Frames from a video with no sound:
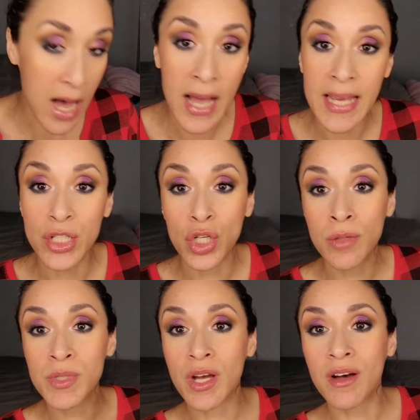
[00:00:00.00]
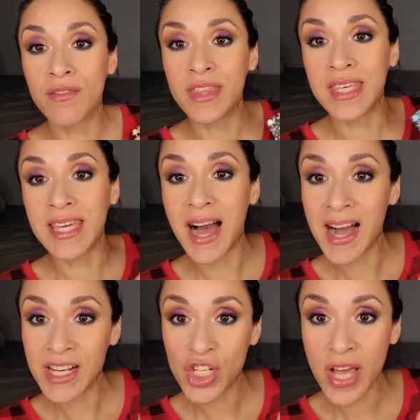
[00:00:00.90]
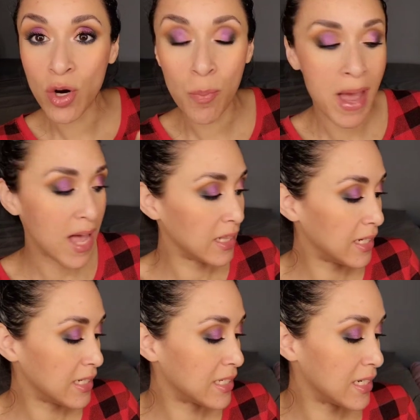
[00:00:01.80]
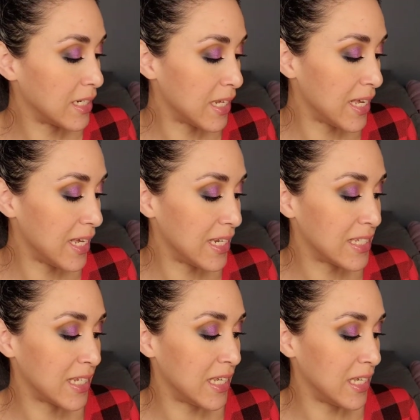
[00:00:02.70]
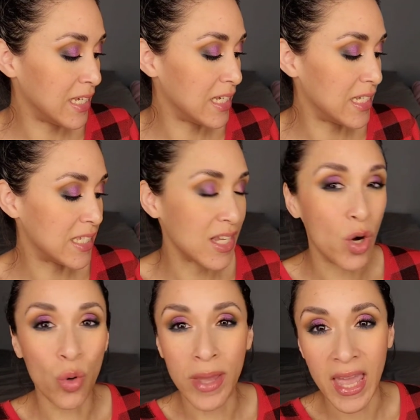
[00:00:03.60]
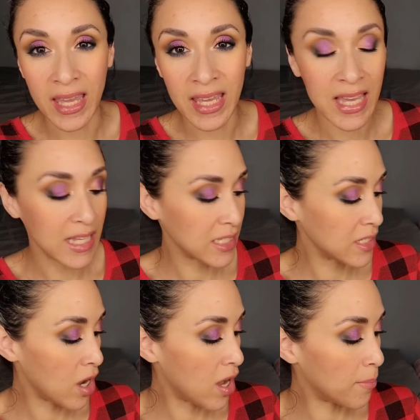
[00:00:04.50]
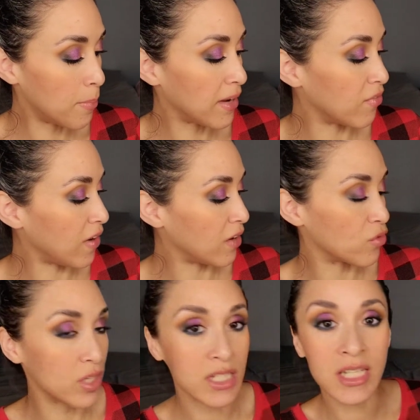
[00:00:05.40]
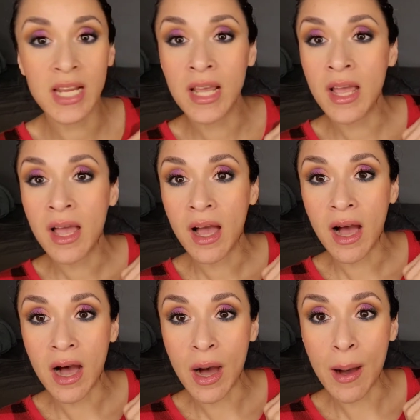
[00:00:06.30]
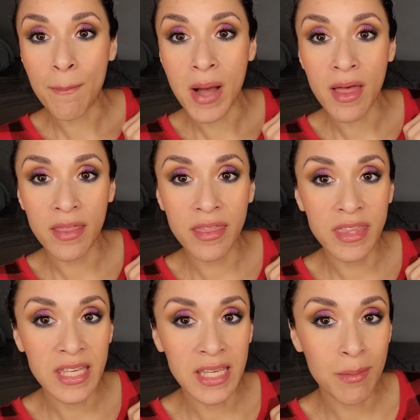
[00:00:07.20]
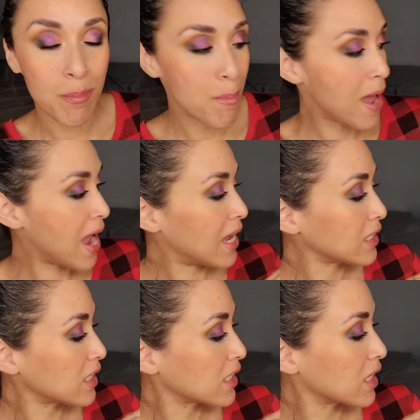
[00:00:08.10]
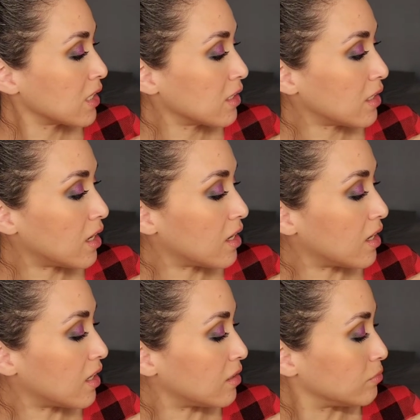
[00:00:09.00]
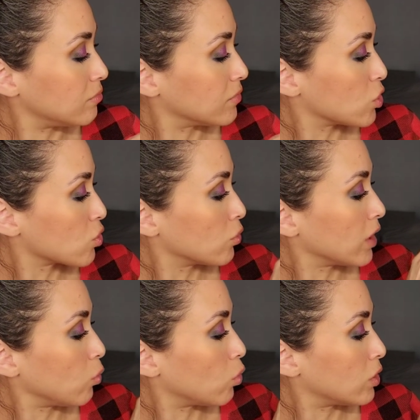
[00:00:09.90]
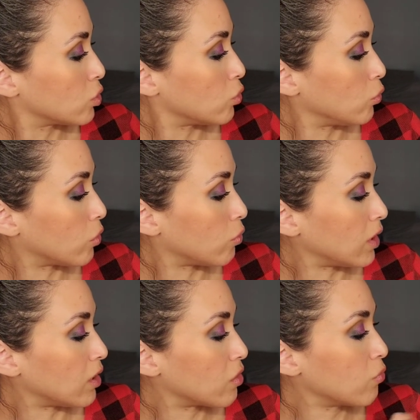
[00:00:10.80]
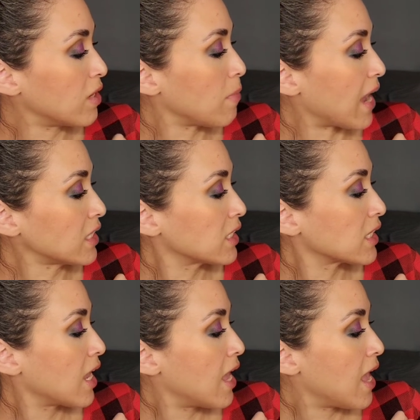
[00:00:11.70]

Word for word: Uh, in terms of the eyeshadow palette, it is okay. It's not my favorite. Um, the mattes um, there's only one, two, three, three mattes